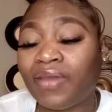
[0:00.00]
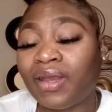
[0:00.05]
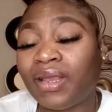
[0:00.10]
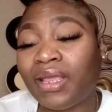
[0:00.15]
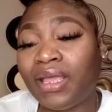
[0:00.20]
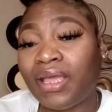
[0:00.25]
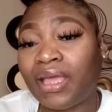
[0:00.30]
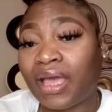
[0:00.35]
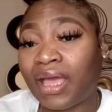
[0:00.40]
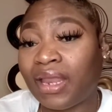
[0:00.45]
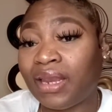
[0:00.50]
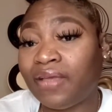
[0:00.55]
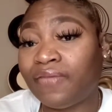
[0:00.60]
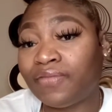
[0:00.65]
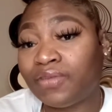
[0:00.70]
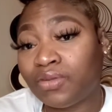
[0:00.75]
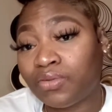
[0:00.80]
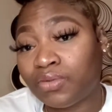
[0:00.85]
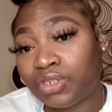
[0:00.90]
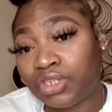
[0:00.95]
and he can't
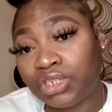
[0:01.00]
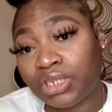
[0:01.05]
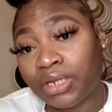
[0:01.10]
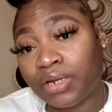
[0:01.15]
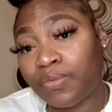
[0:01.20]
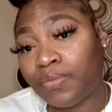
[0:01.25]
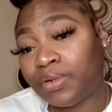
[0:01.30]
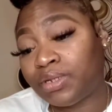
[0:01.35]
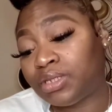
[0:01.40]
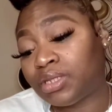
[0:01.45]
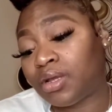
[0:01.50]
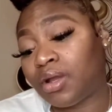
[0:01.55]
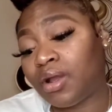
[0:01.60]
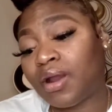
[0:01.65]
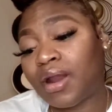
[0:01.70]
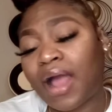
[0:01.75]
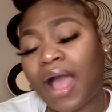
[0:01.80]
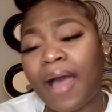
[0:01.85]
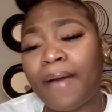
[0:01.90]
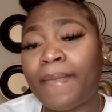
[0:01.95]
even do the shit in
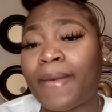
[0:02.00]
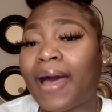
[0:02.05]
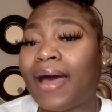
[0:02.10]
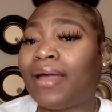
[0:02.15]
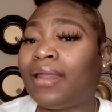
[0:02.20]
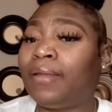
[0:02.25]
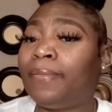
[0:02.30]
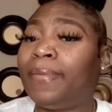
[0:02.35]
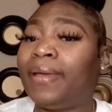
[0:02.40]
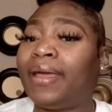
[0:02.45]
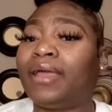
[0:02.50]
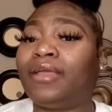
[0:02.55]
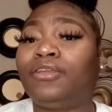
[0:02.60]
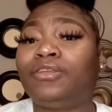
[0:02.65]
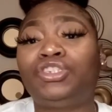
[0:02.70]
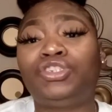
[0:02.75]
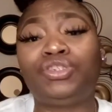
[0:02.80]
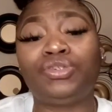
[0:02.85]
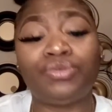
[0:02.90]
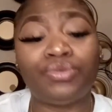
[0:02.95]
return. I'm all about
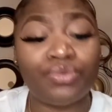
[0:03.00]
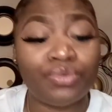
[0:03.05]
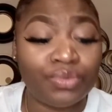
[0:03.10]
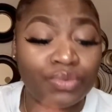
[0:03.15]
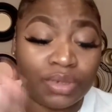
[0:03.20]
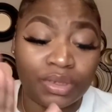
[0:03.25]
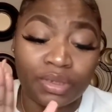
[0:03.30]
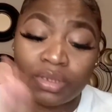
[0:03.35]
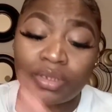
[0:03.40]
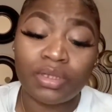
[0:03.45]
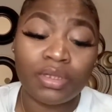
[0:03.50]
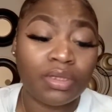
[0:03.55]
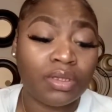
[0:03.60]
you, shoot.